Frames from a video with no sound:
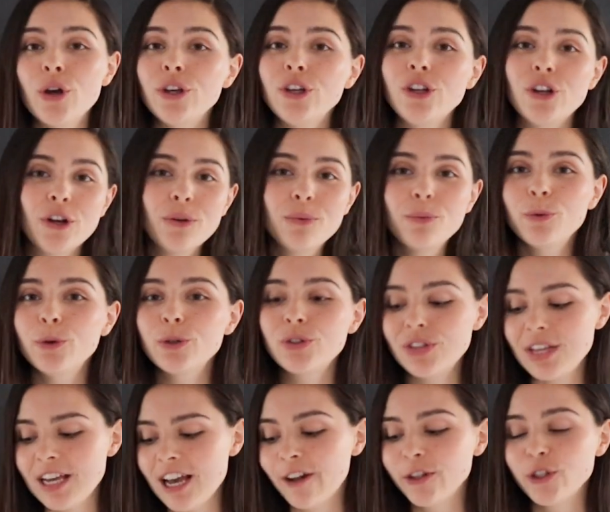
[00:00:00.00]
you know, we'll
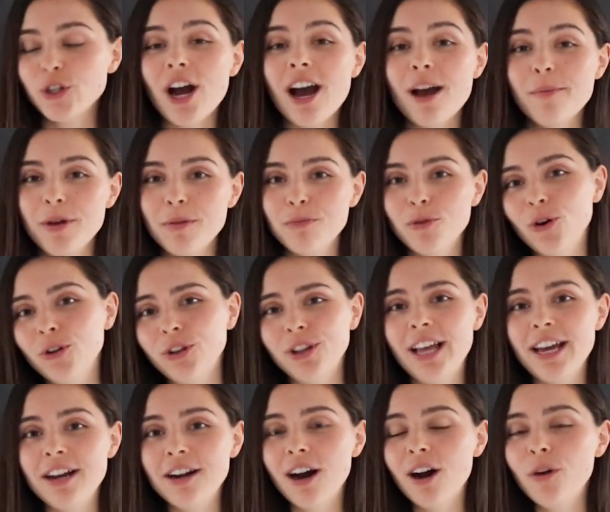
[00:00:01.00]
see. I'll try a bit more
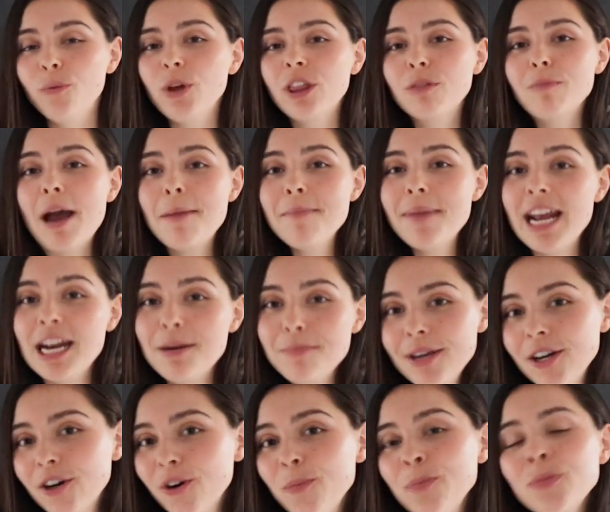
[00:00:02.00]
later with my main
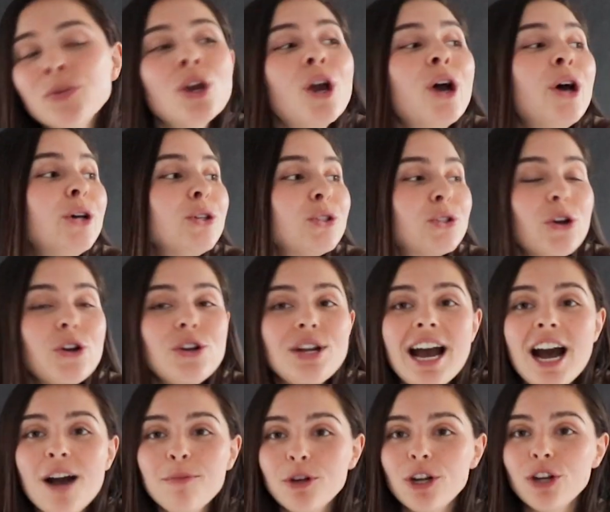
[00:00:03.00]
meal. So
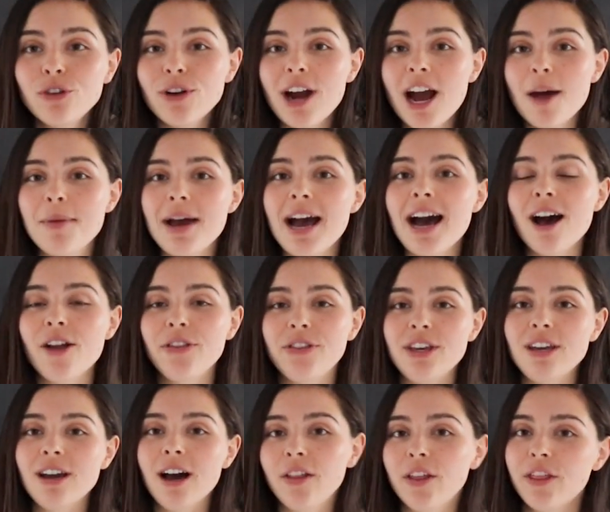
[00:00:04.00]
now I'm gonna grab out
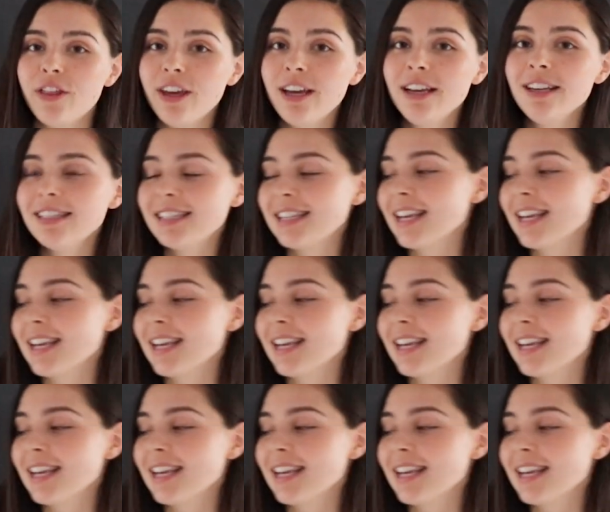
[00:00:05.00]
the other things